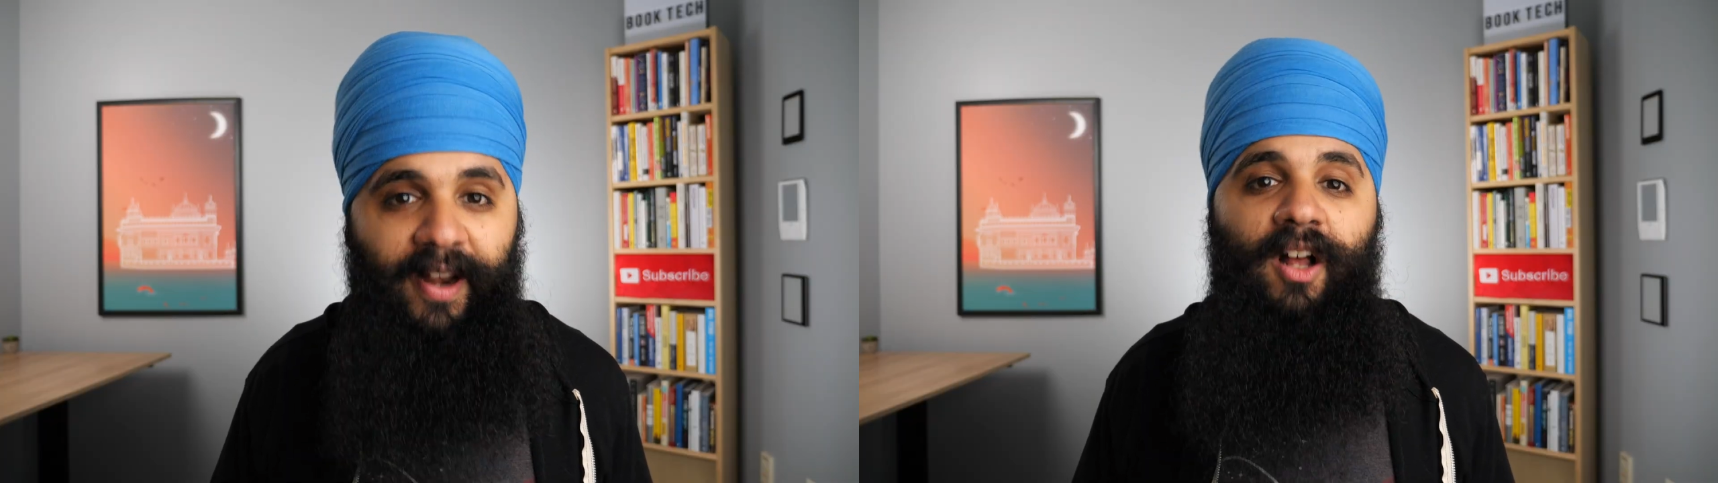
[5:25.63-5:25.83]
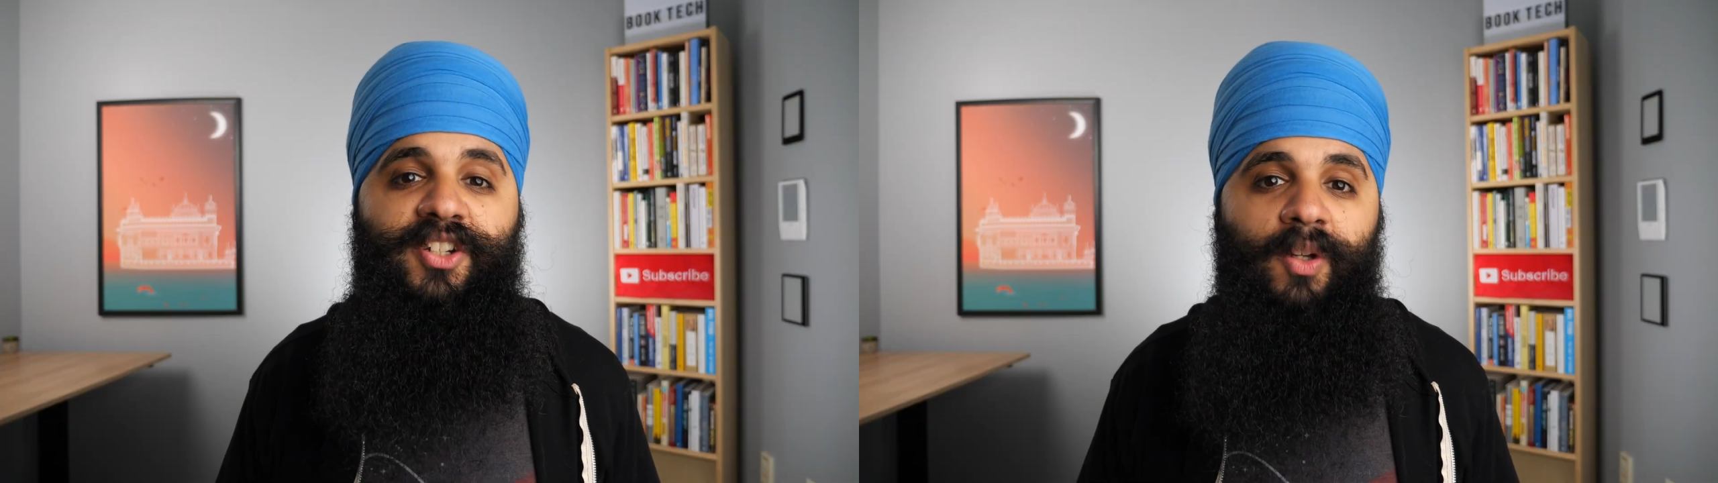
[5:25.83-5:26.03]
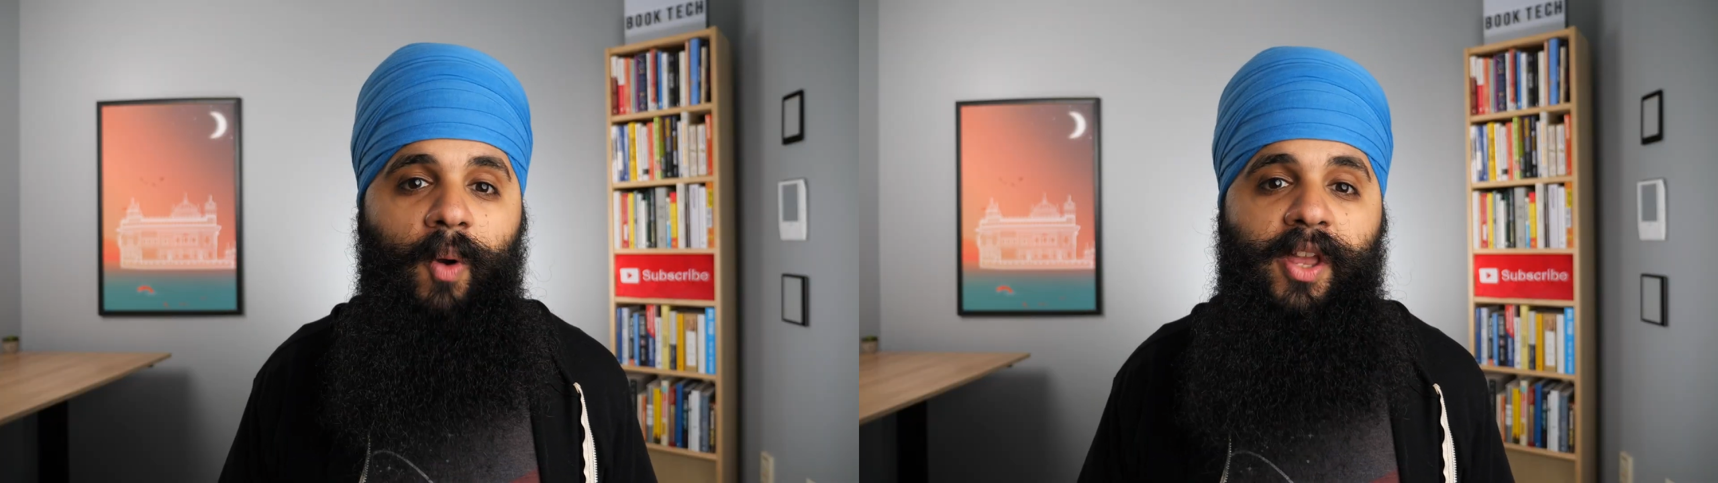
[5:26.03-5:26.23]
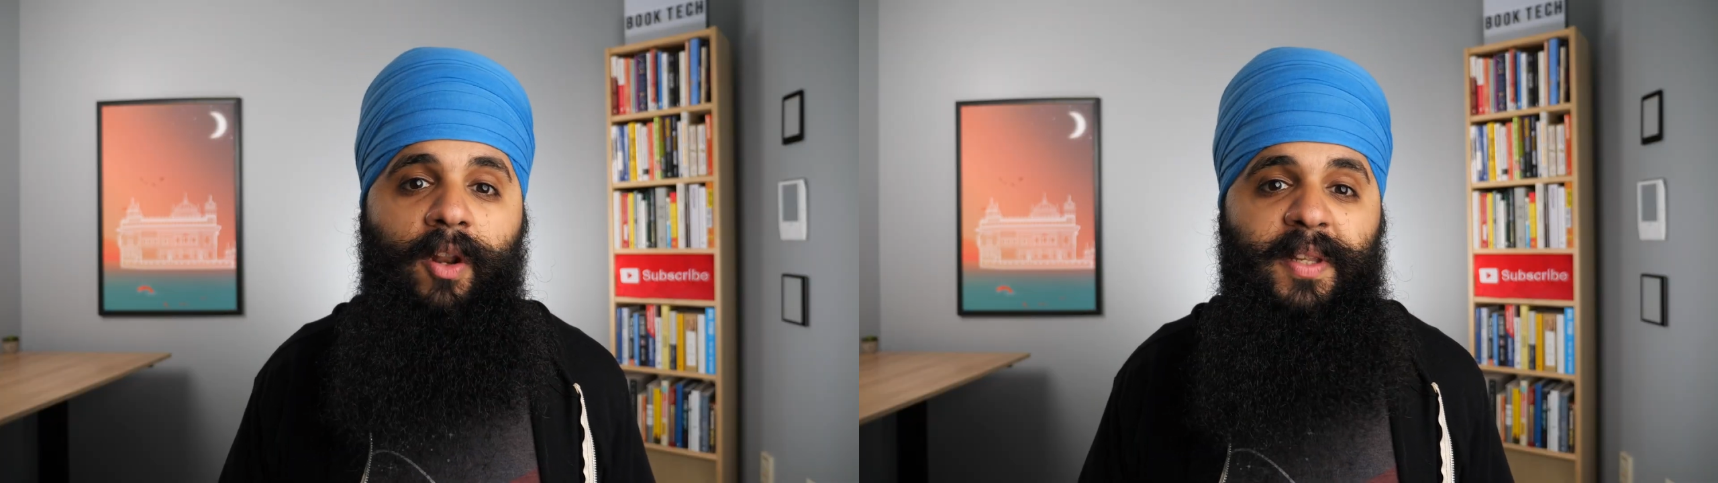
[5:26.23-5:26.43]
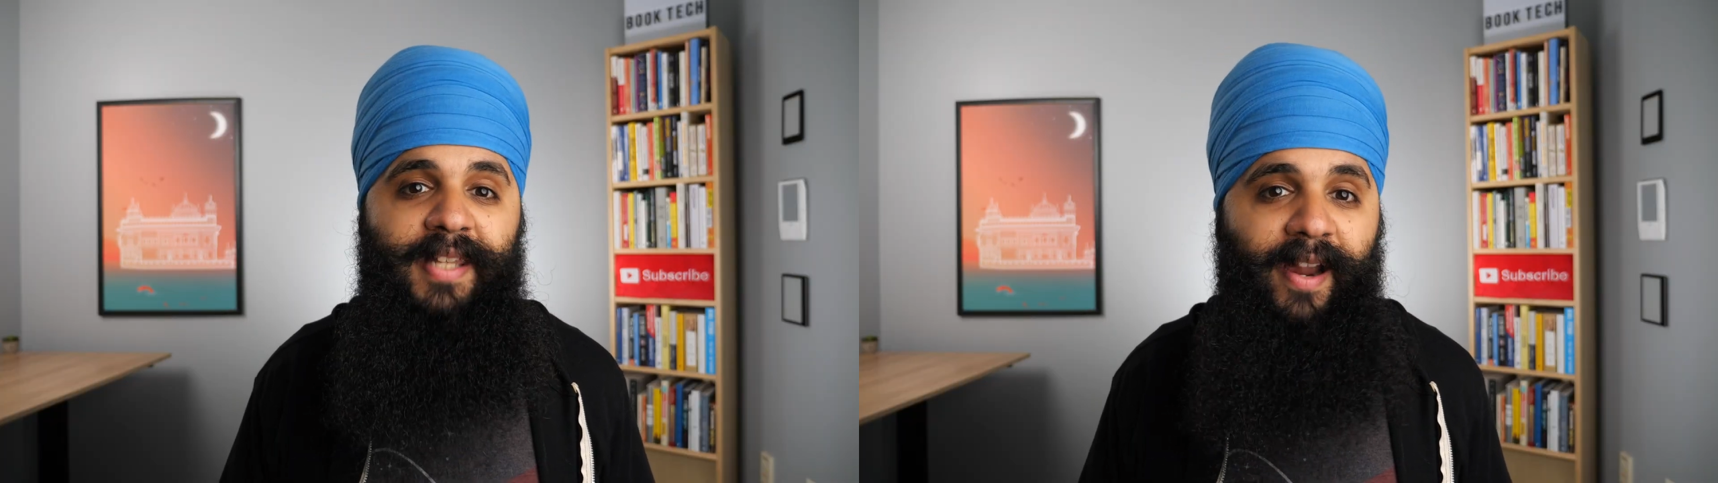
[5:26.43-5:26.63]
and I also want you to
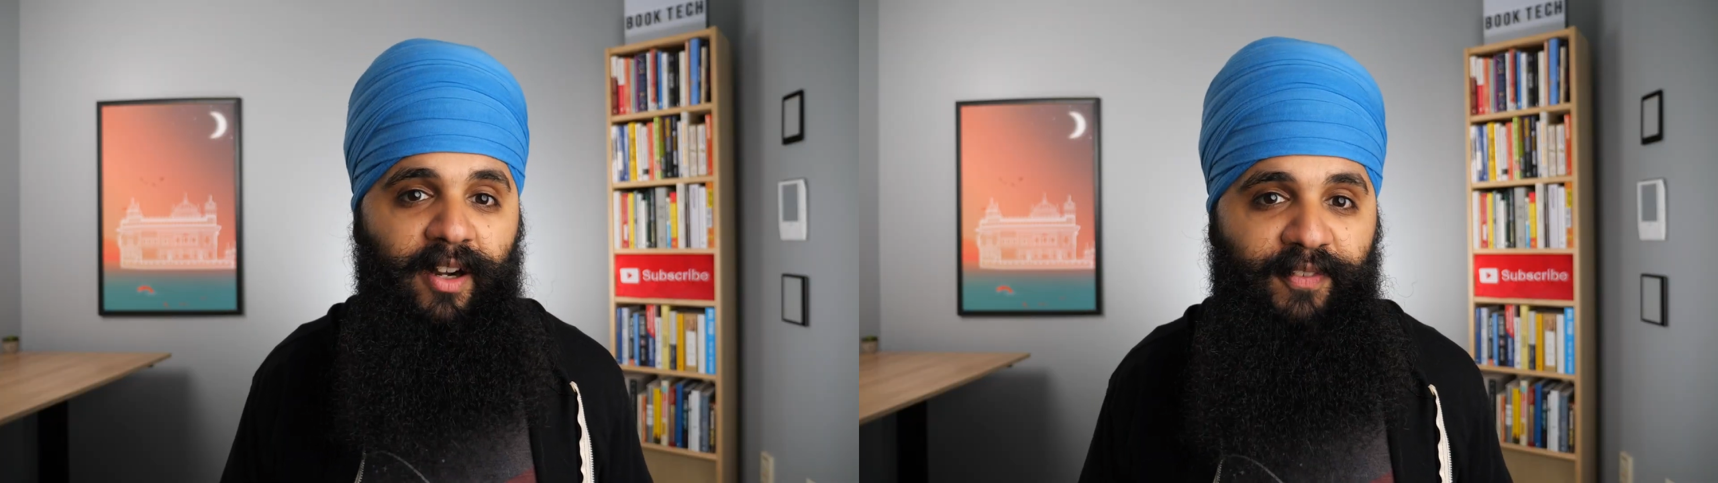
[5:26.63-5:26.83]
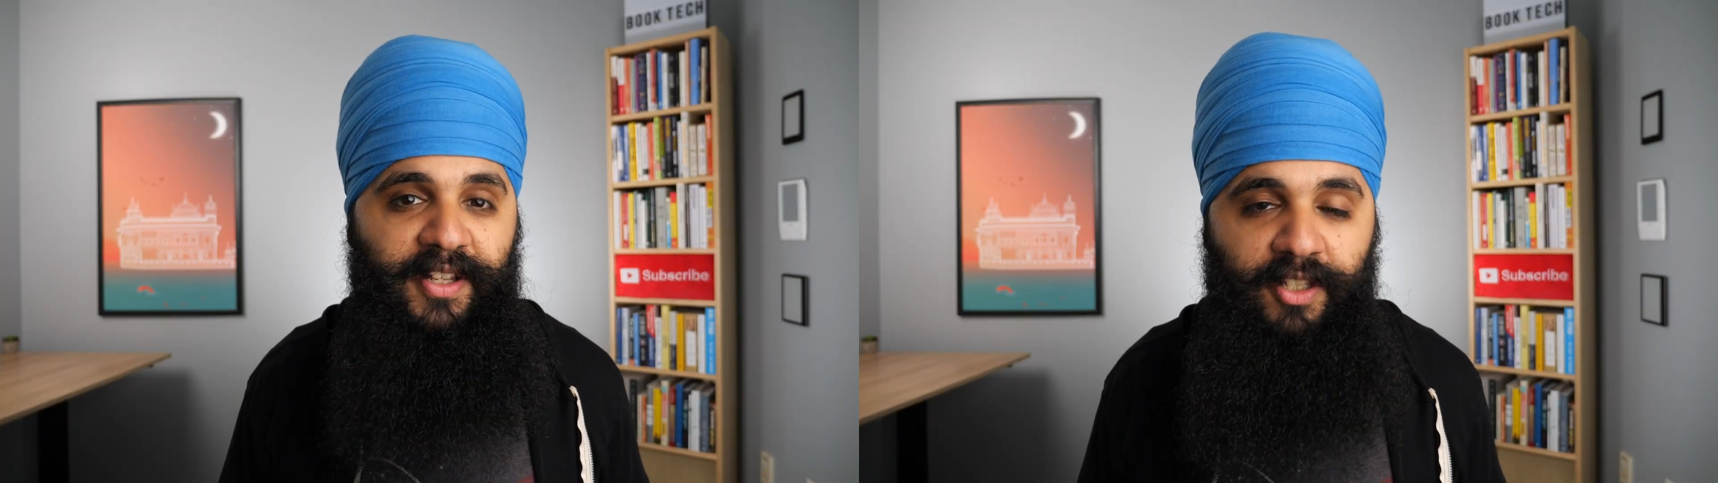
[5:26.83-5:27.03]
know the sacrifice